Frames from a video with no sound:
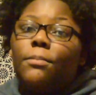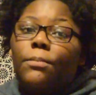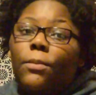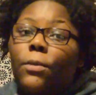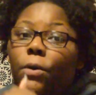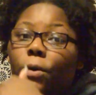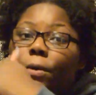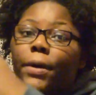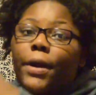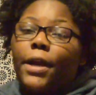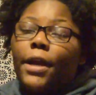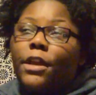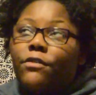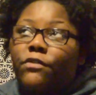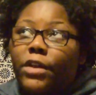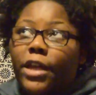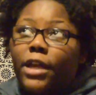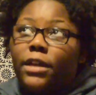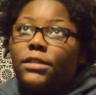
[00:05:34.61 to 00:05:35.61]
more
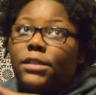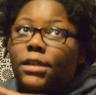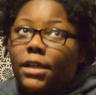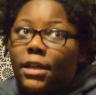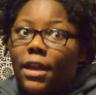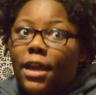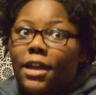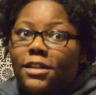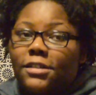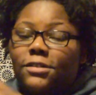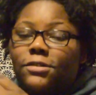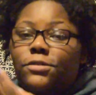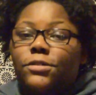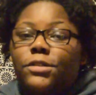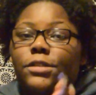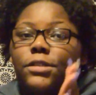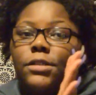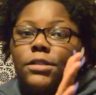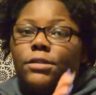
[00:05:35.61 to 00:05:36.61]
advanced in high
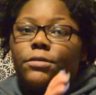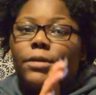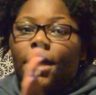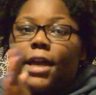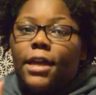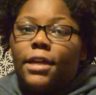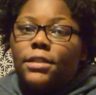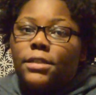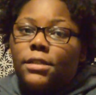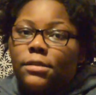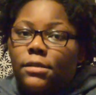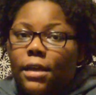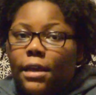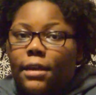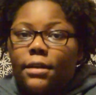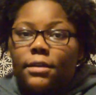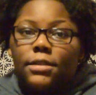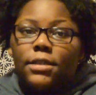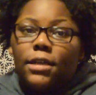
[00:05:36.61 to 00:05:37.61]
school, so I
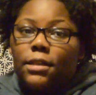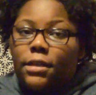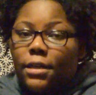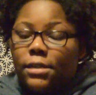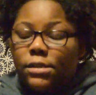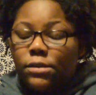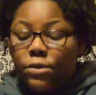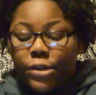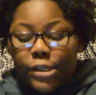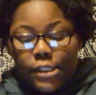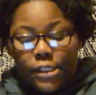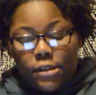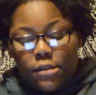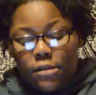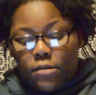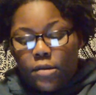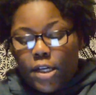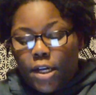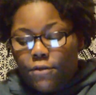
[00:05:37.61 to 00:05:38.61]
could take less courses
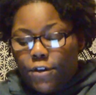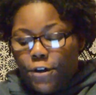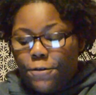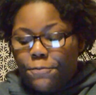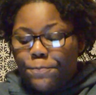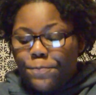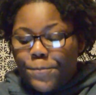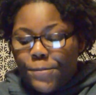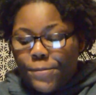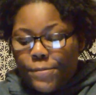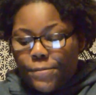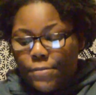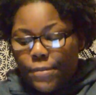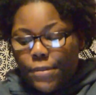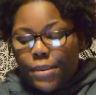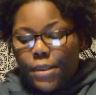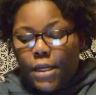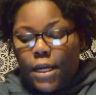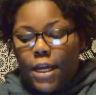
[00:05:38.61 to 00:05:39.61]
or whatever.
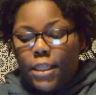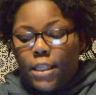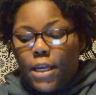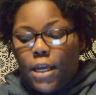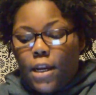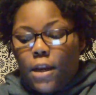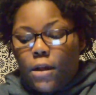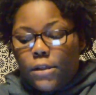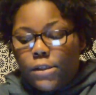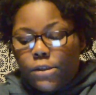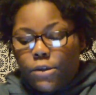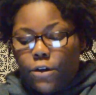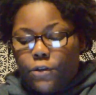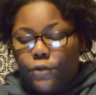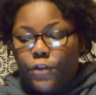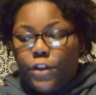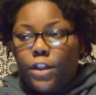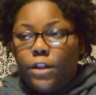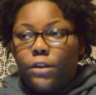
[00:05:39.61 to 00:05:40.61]
And then also
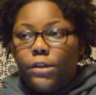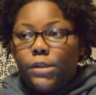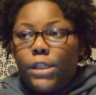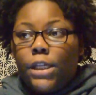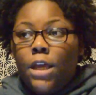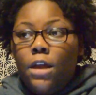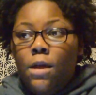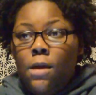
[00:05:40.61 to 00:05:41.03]
over the